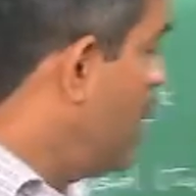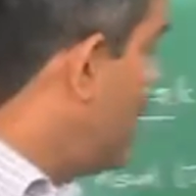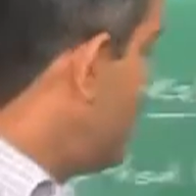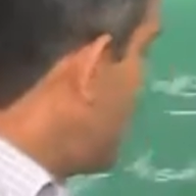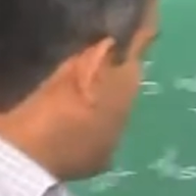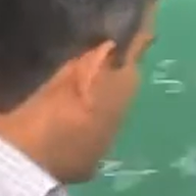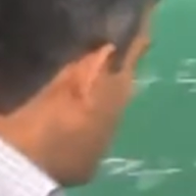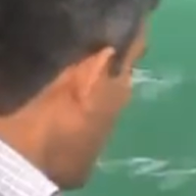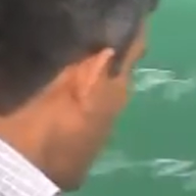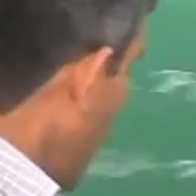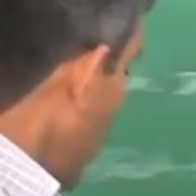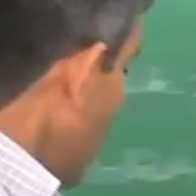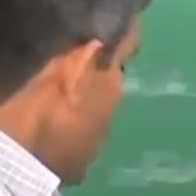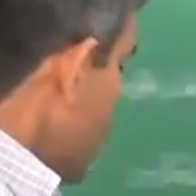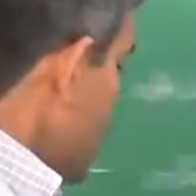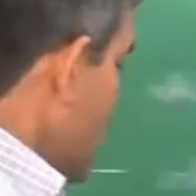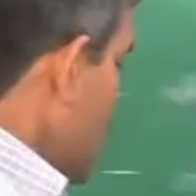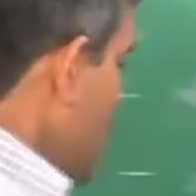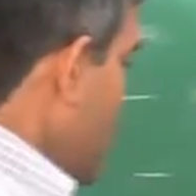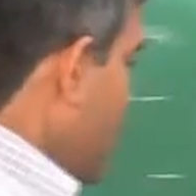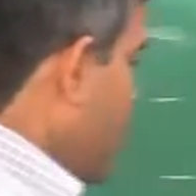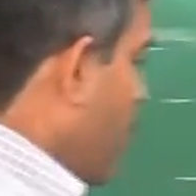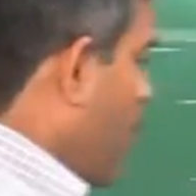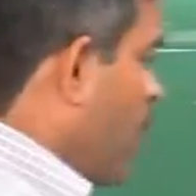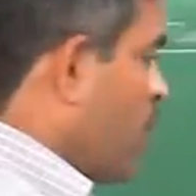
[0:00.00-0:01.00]
is the most
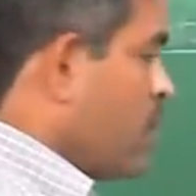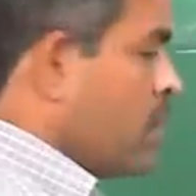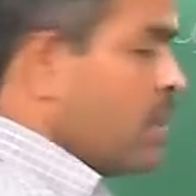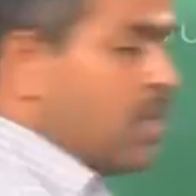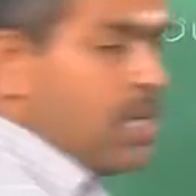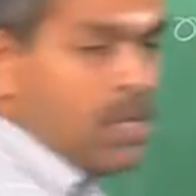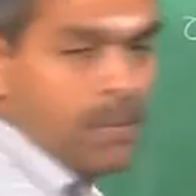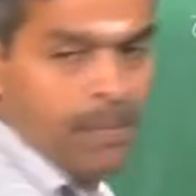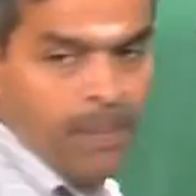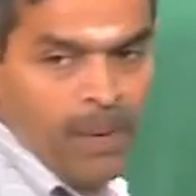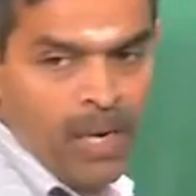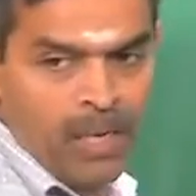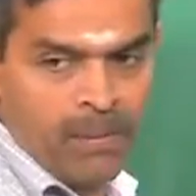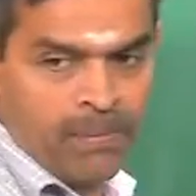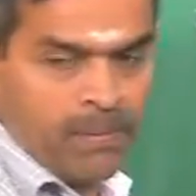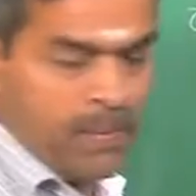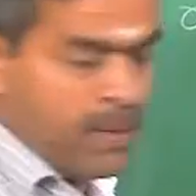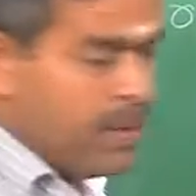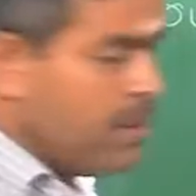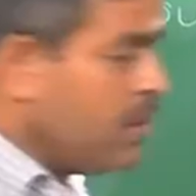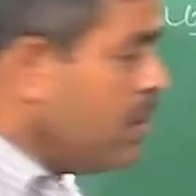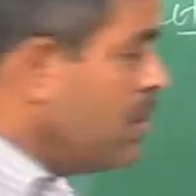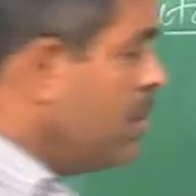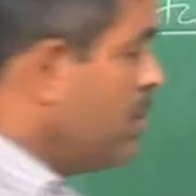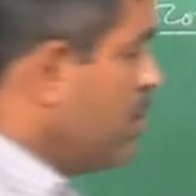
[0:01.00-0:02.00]
important
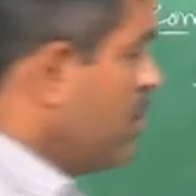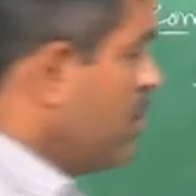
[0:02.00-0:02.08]
department